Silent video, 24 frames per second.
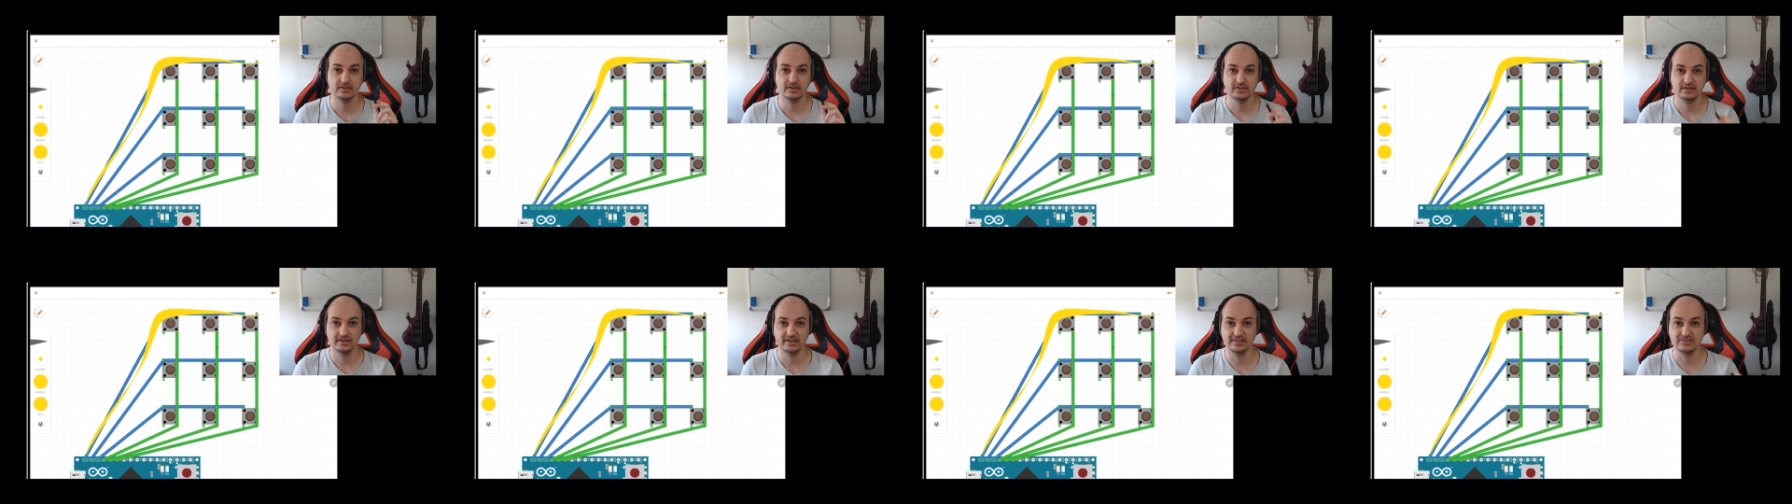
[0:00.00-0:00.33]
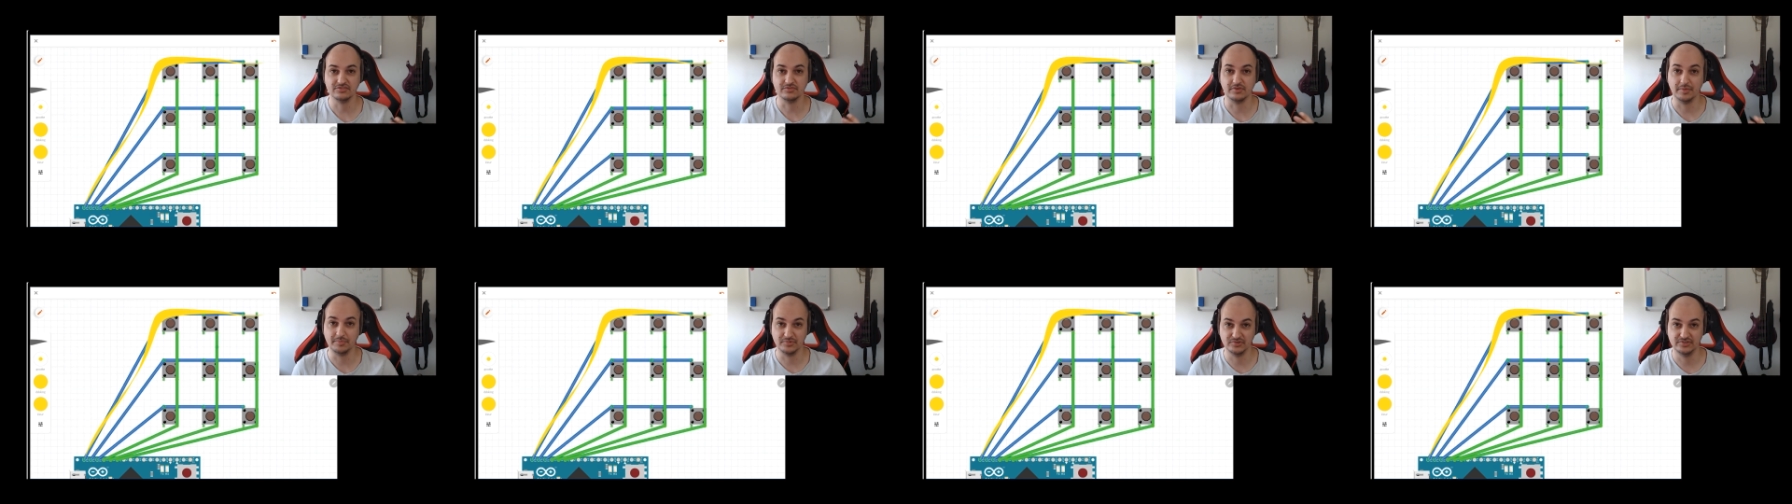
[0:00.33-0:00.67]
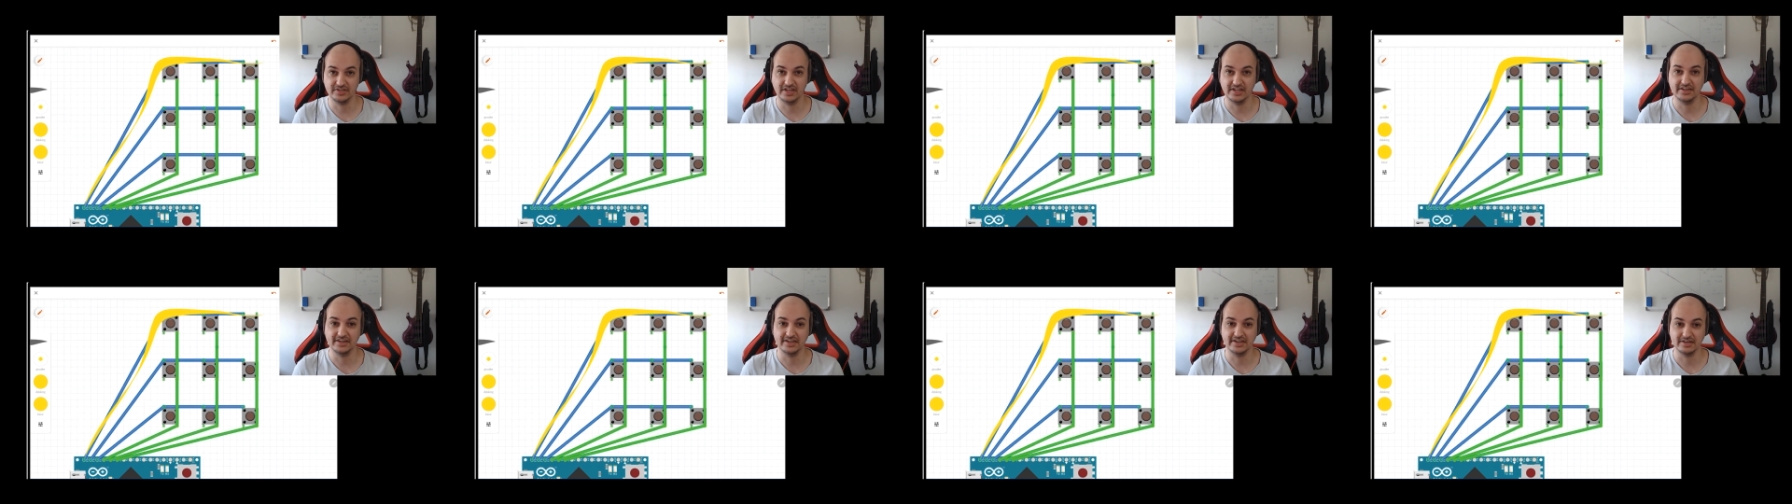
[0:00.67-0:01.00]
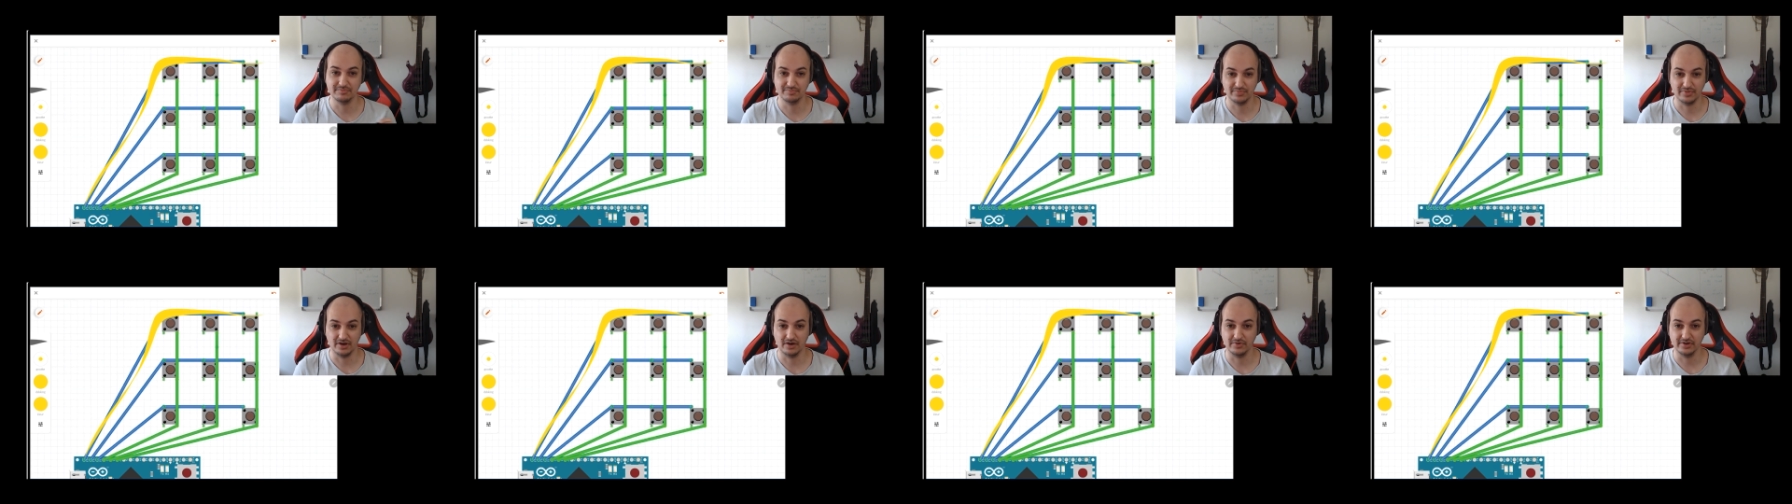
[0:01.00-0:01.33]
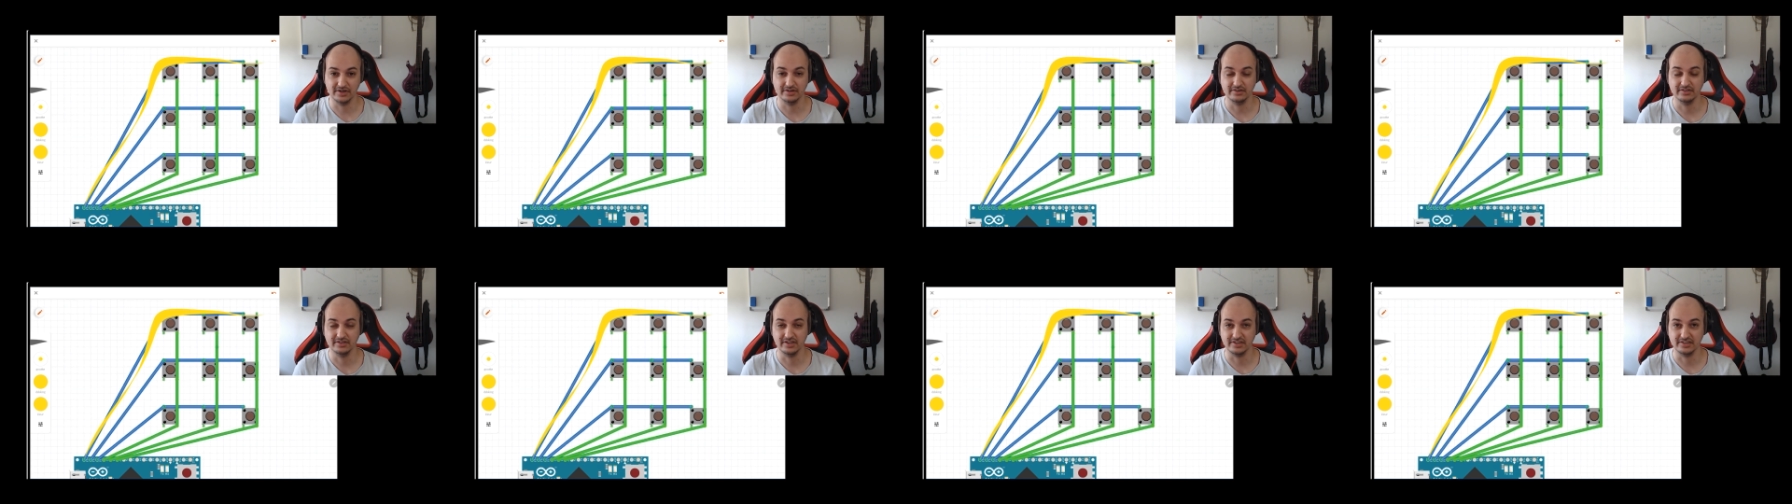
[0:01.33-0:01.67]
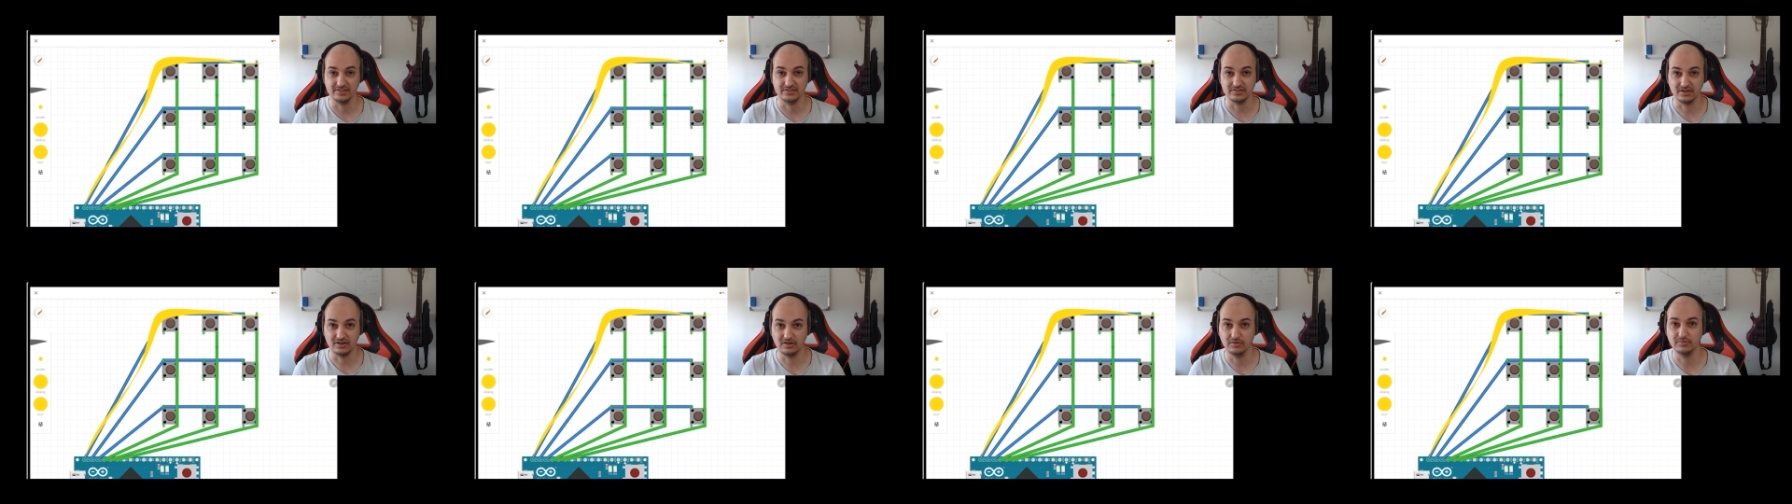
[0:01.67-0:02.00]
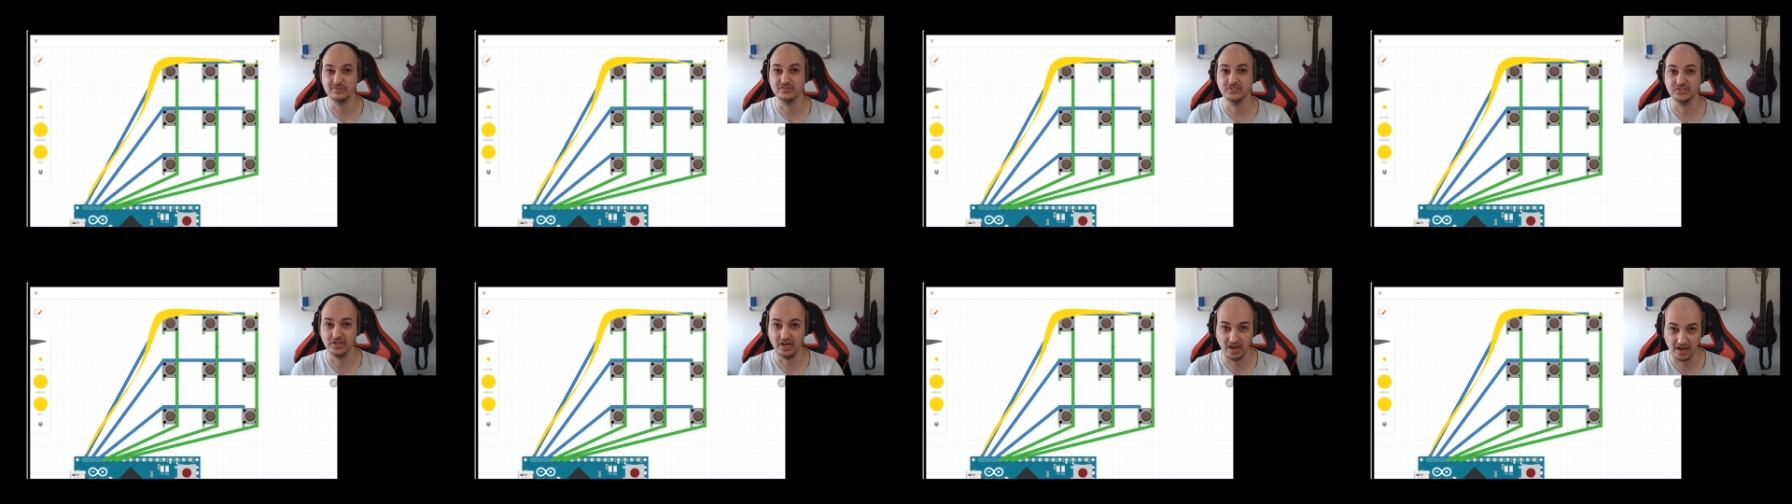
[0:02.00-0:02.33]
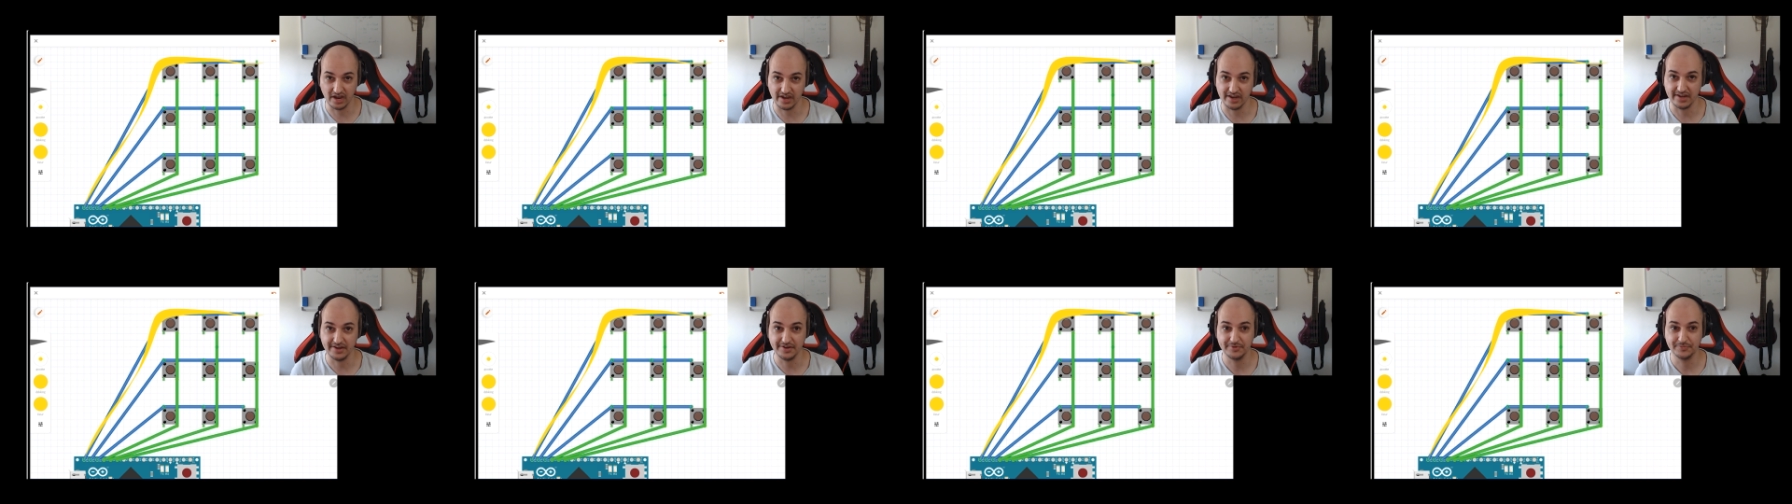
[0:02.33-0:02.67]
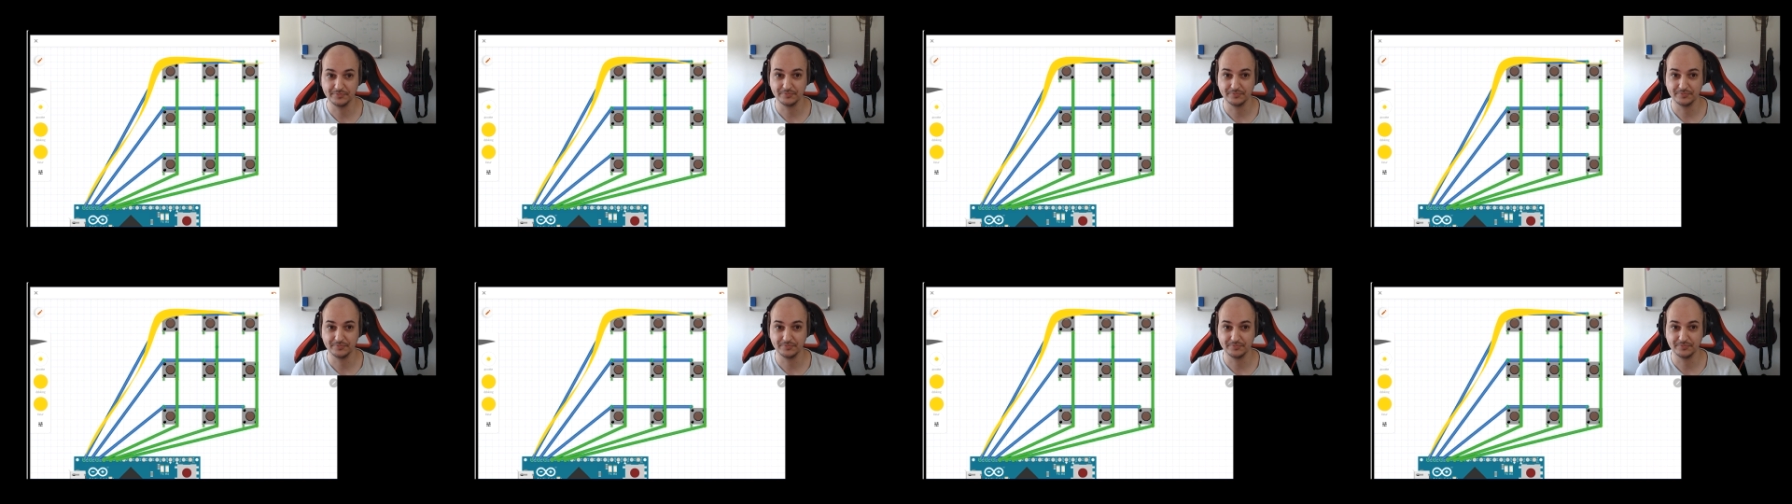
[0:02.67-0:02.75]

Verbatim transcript: is representing the power that is always high.